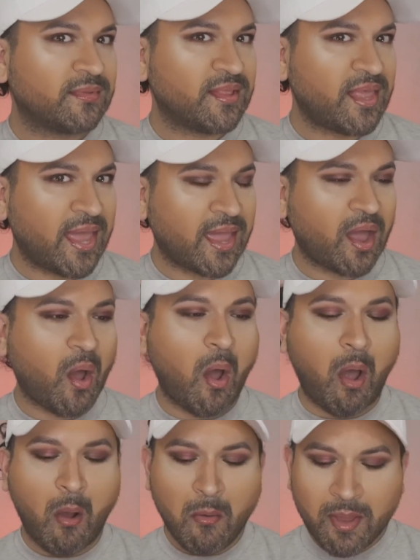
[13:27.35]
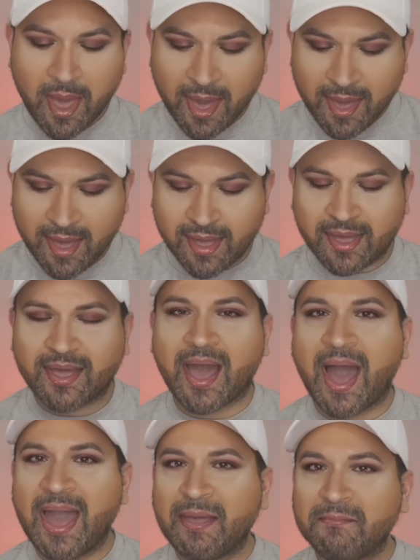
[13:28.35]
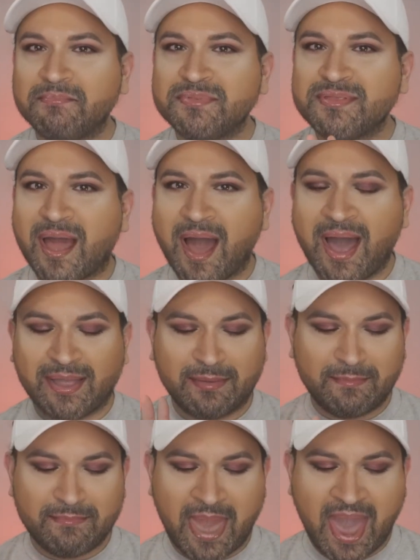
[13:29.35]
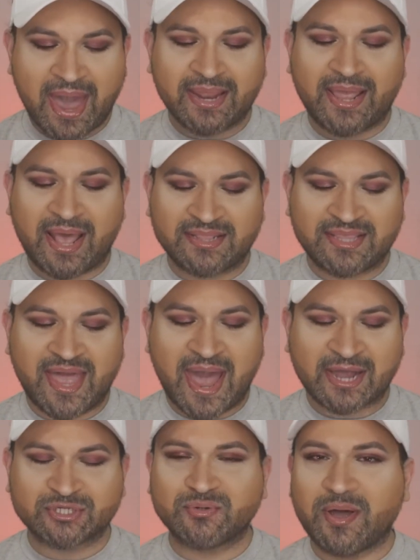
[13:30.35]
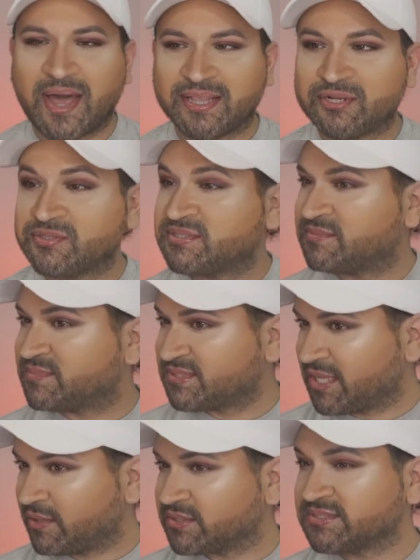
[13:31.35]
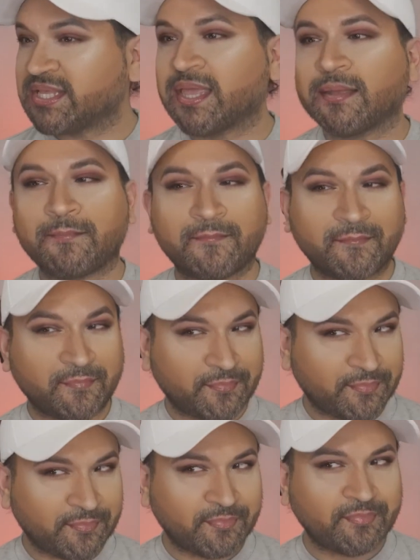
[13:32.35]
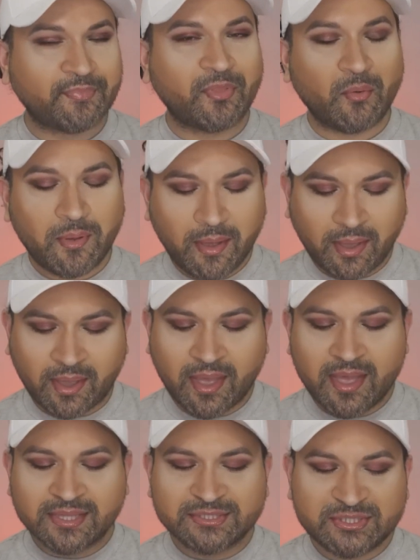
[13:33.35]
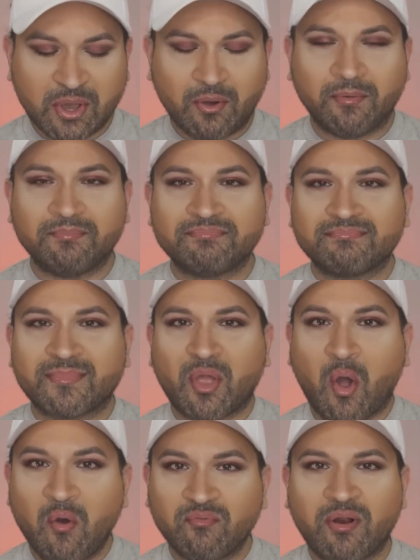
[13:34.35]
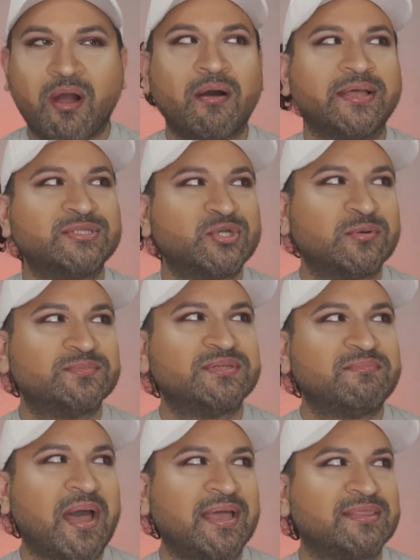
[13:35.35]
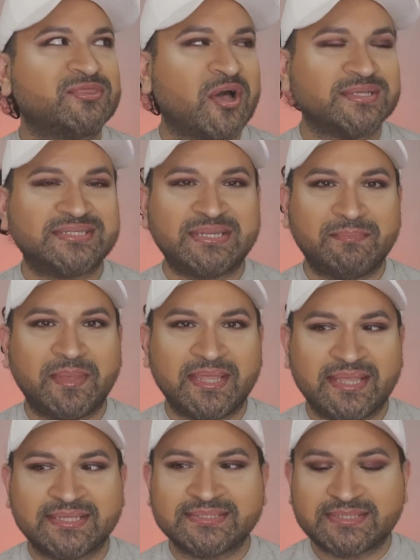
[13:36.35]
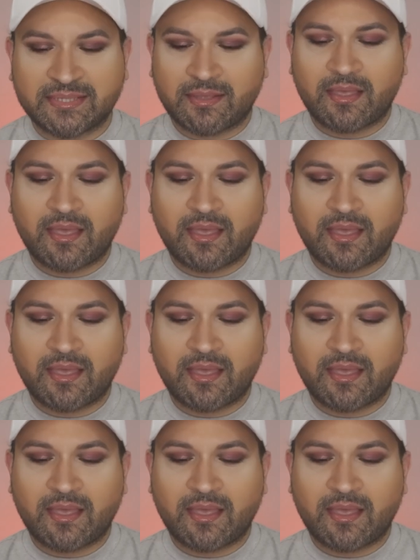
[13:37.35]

Like, okay, I am not mad at the actual highlighters themselves. Like, okay. So overall, in terms of my thoughts and opinions,